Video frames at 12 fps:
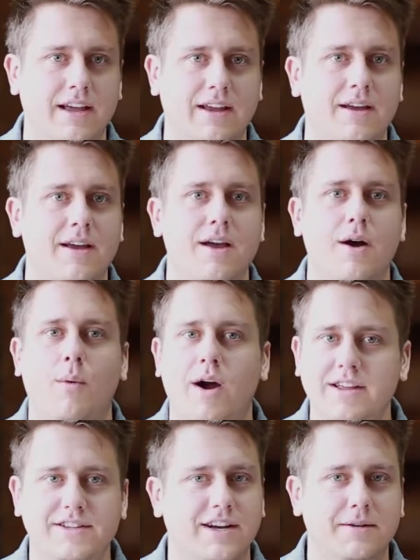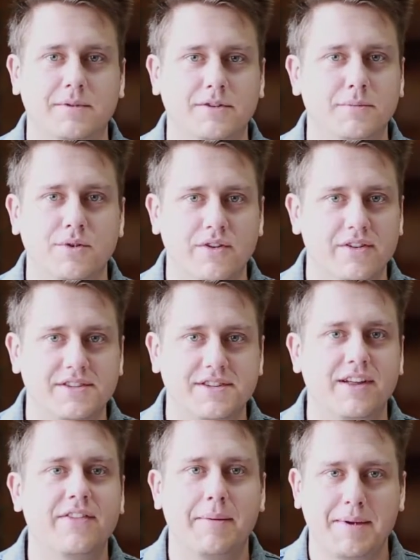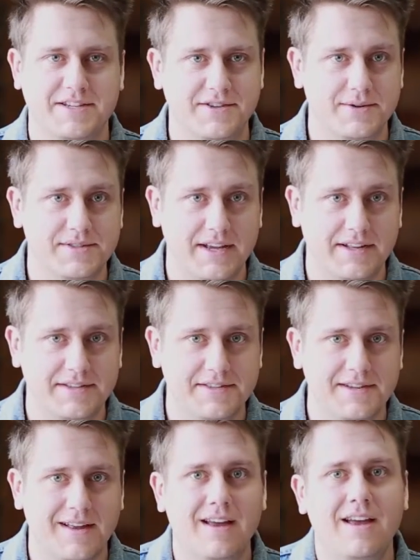Like, why are you talking about the moon and the sun? That makes no sense.